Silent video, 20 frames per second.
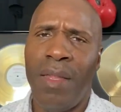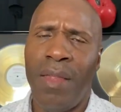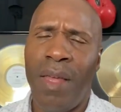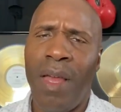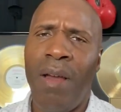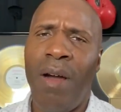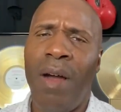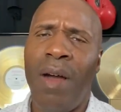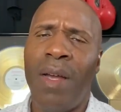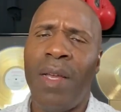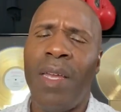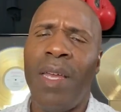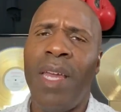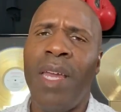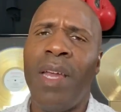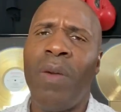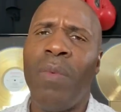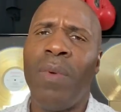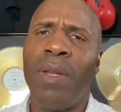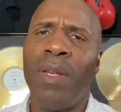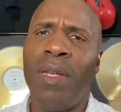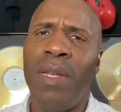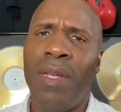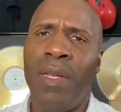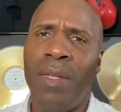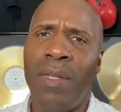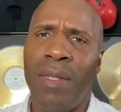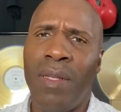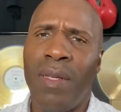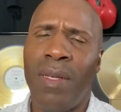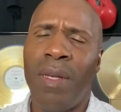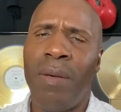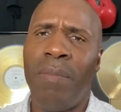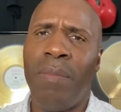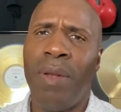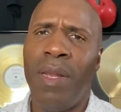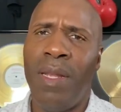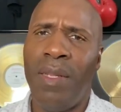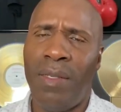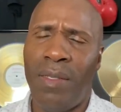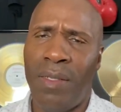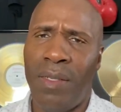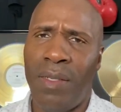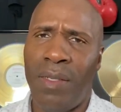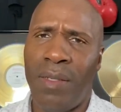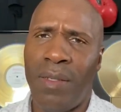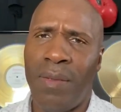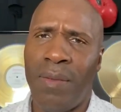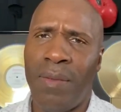They are equally complicit